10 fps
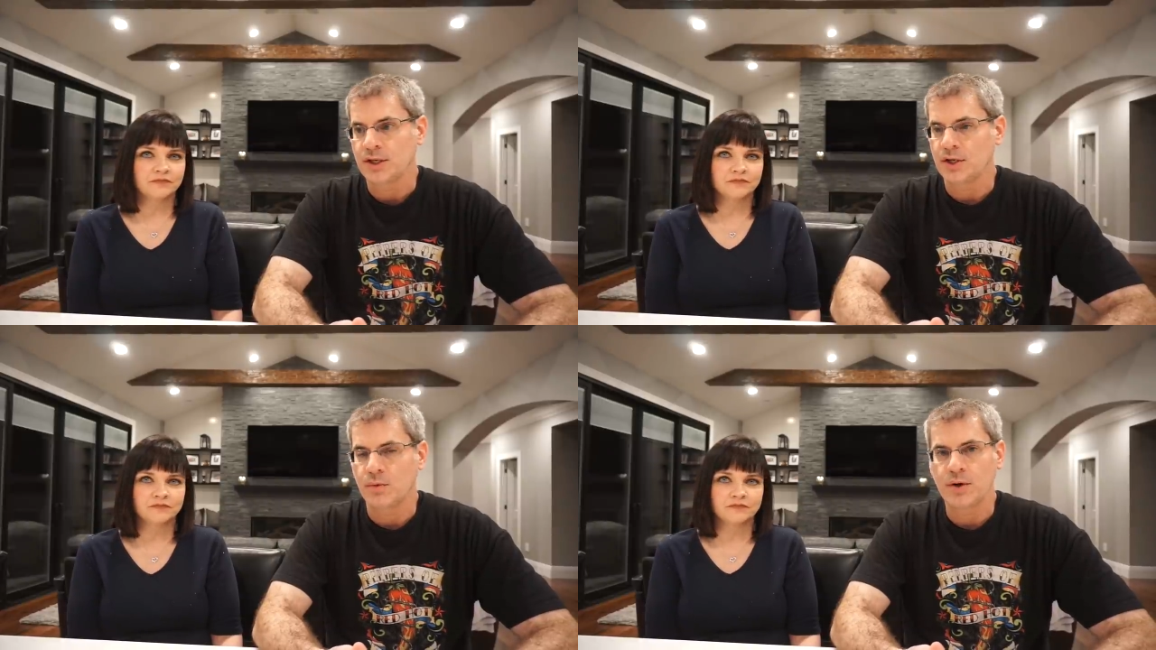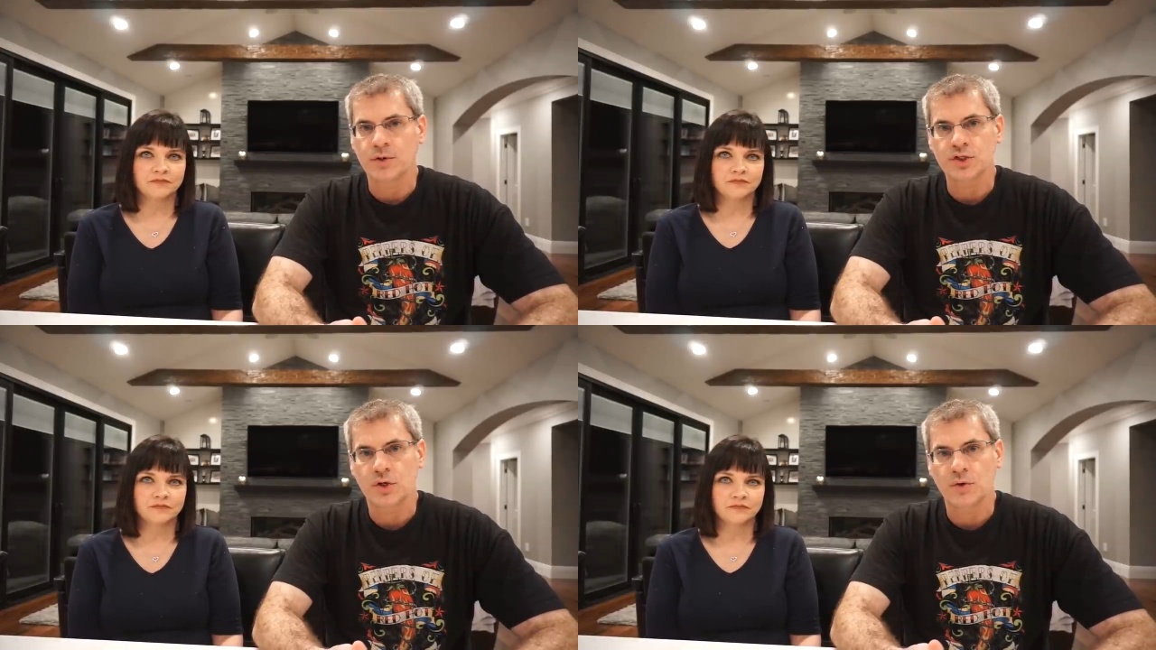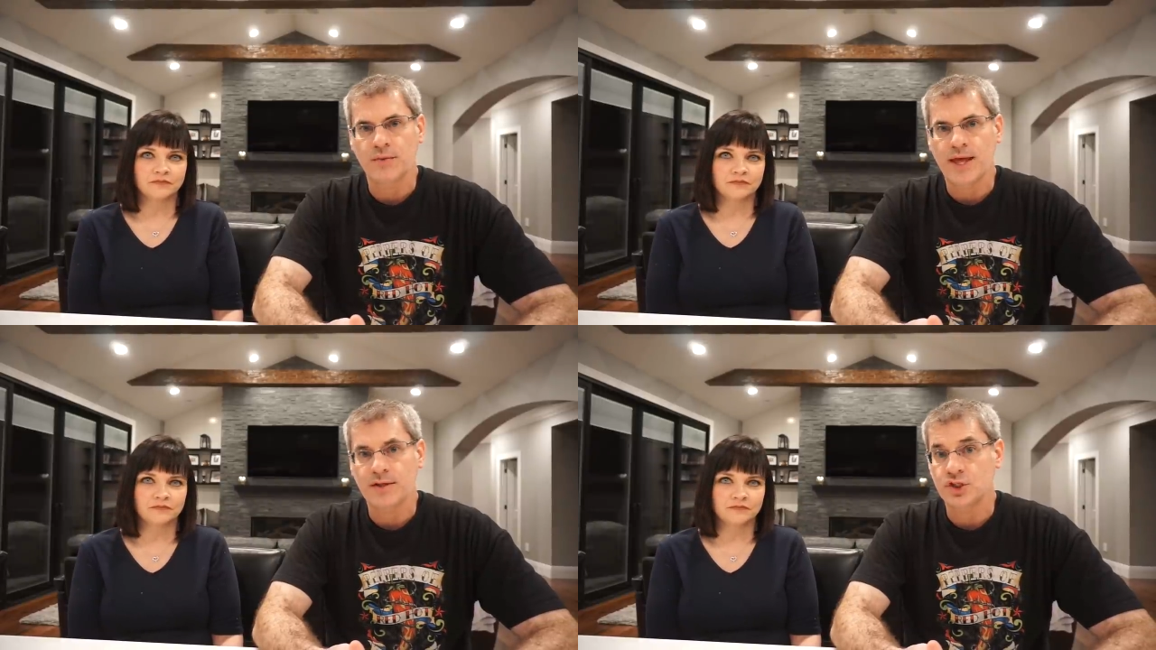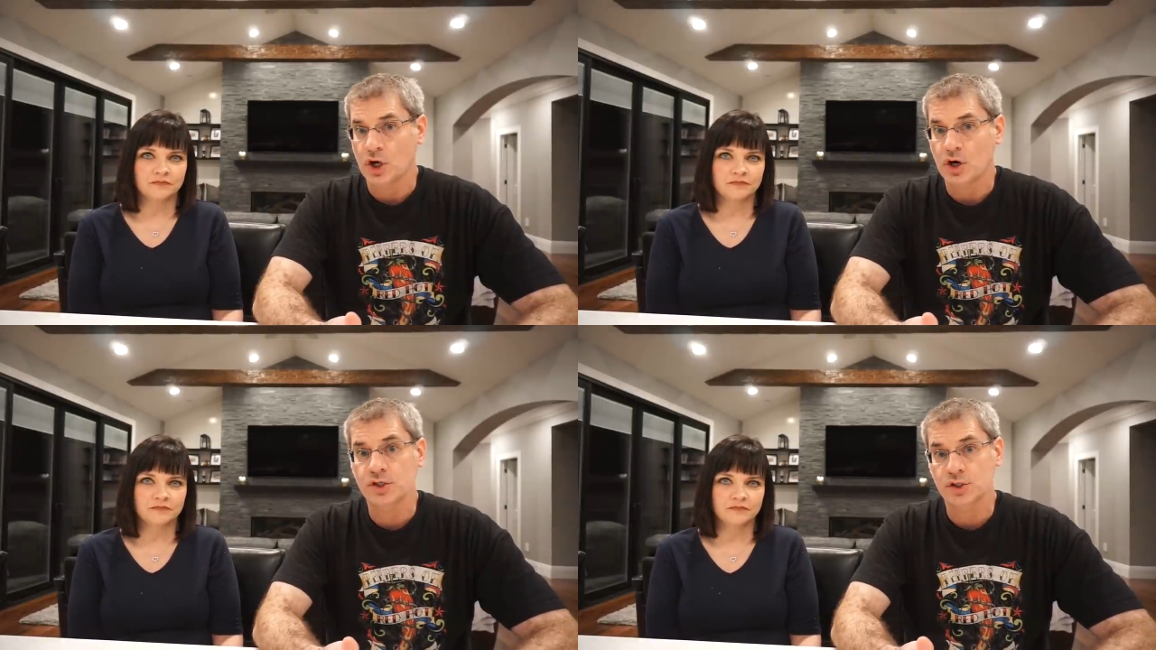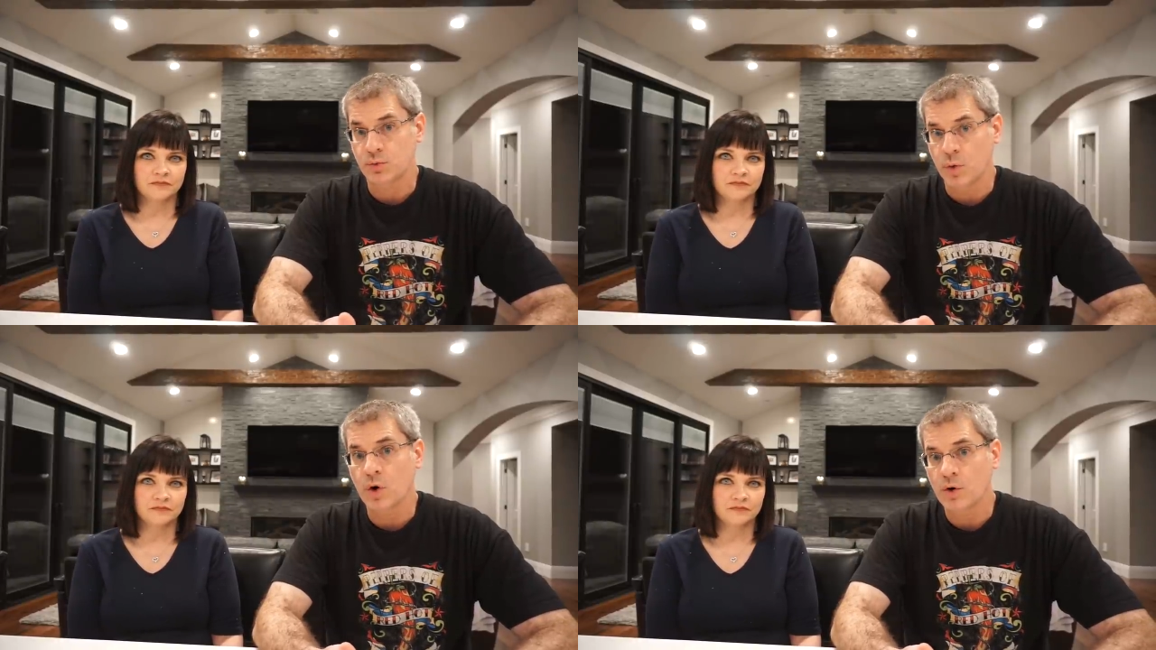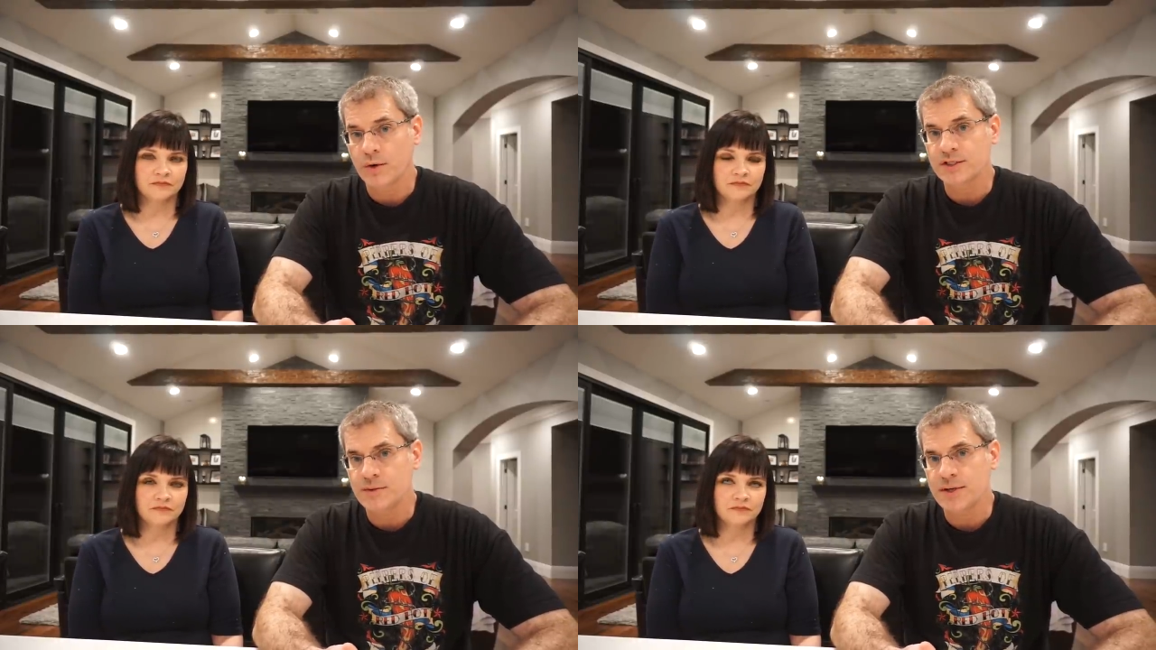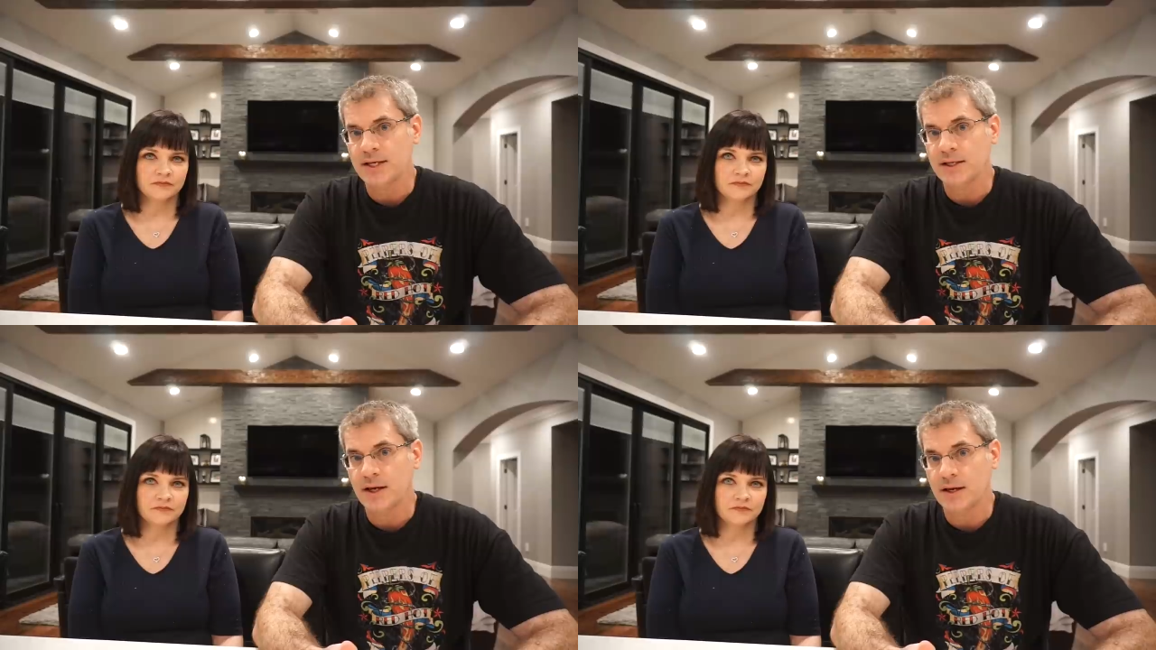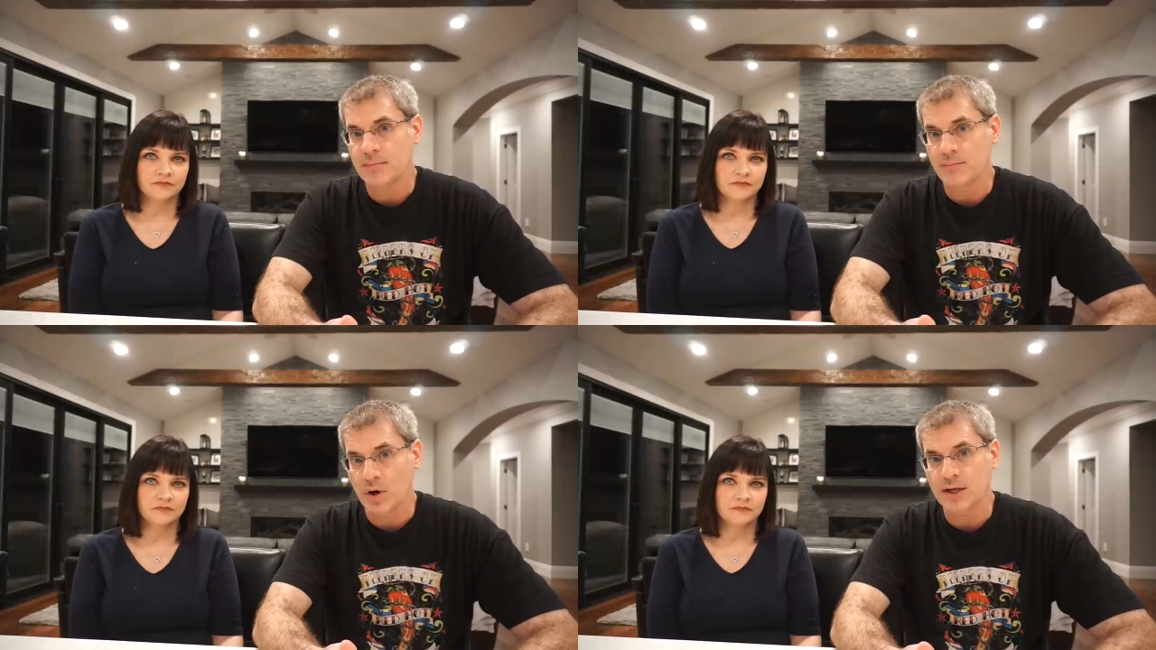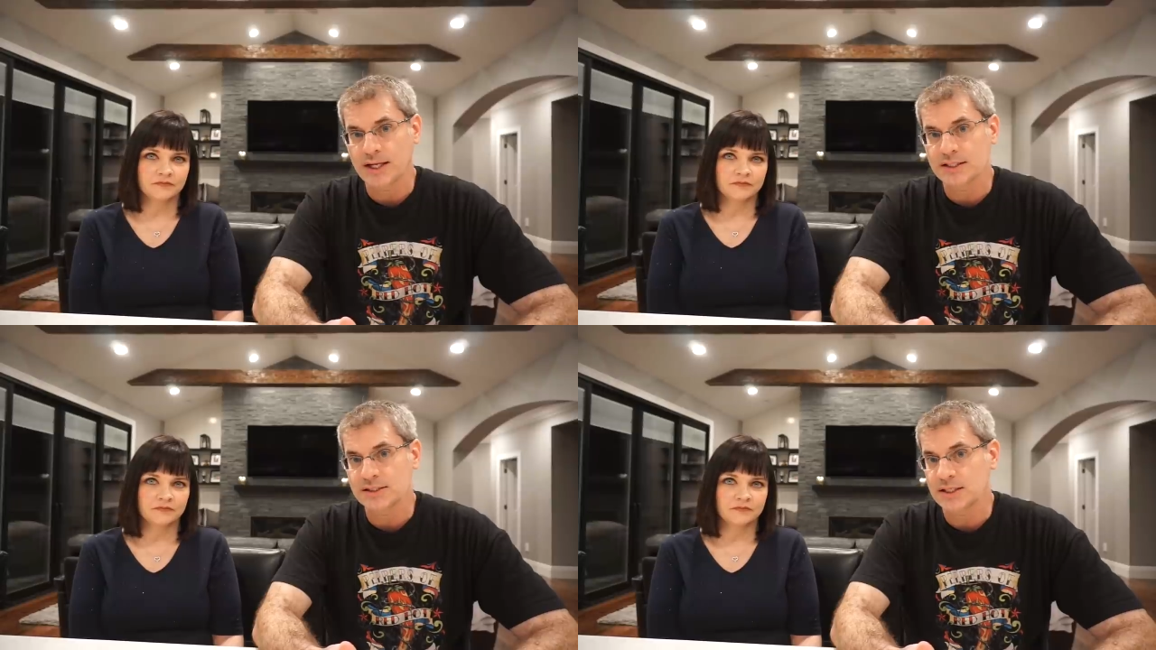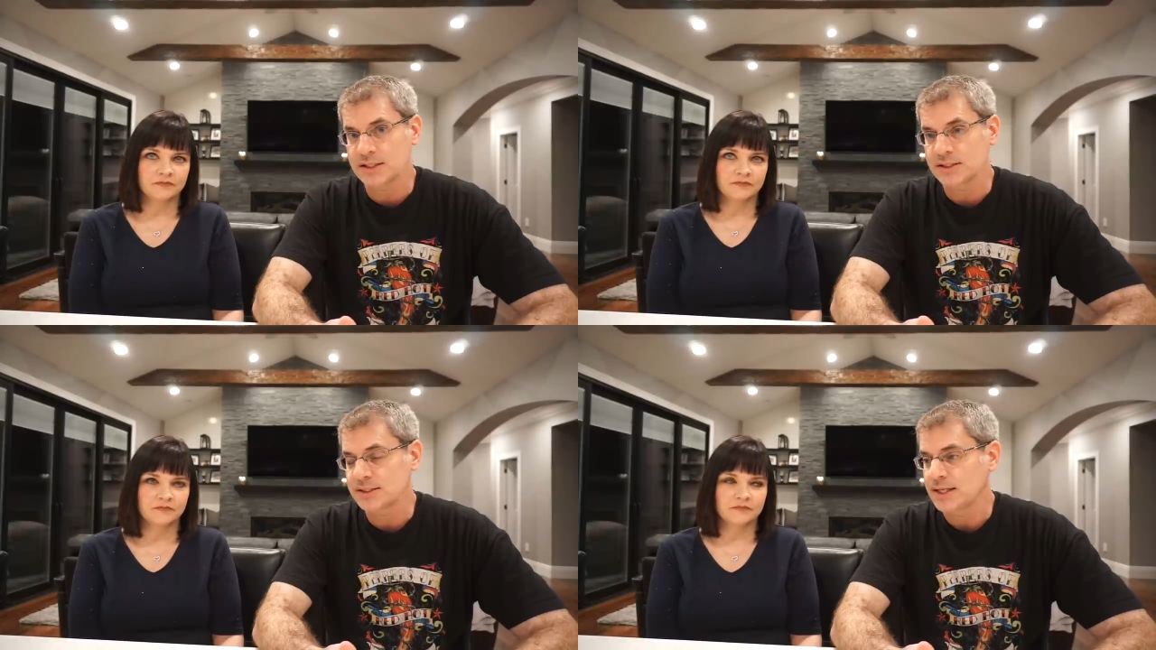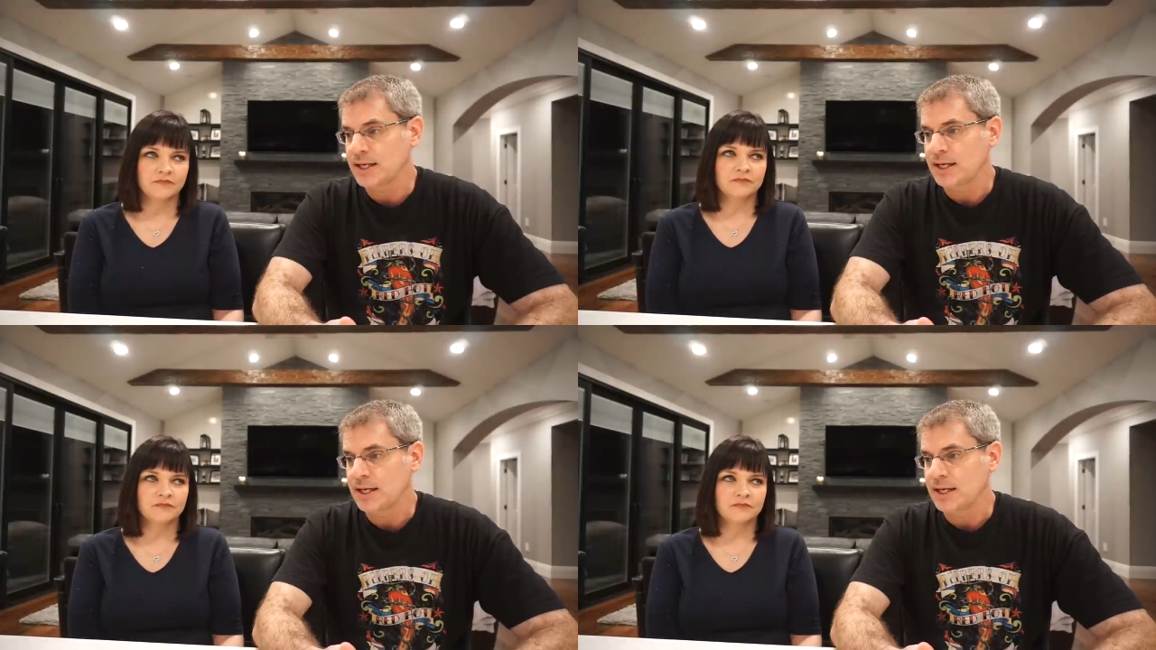Speaker 1: You know, we were told that charges were going to be uh, brought against us.